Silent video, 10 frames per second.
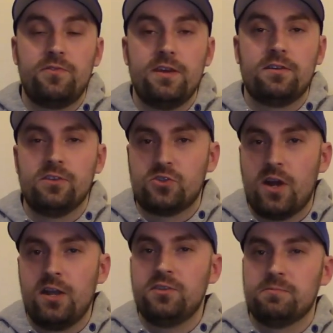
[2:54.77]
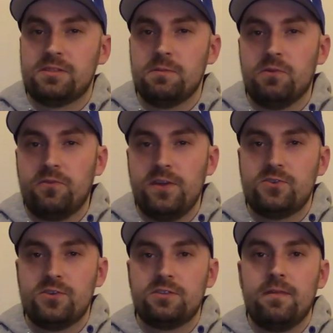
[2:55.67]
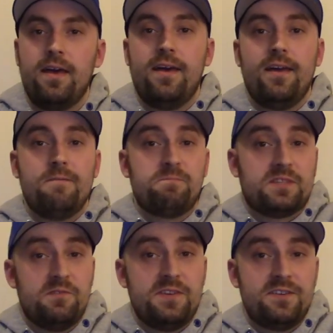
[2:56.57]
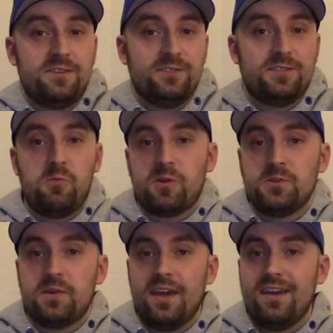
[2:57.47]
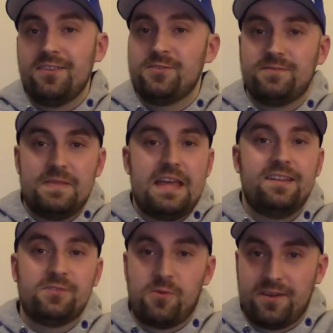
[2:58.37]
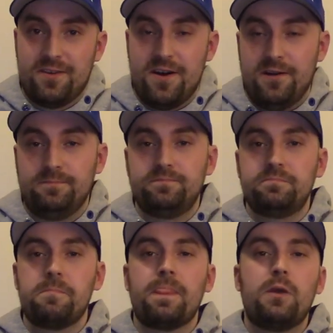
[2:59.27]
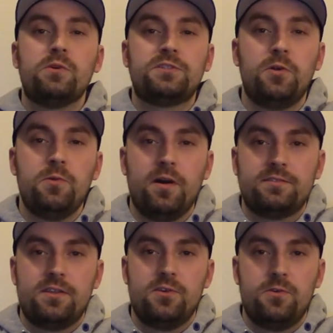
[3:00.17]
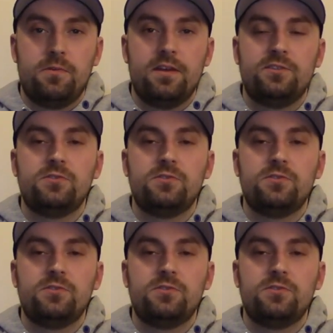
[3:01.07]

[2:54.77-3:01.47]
vehicle to try to use some simple features. Some vehicles it works okay, others it doesn't work at all. What Sony wants to do is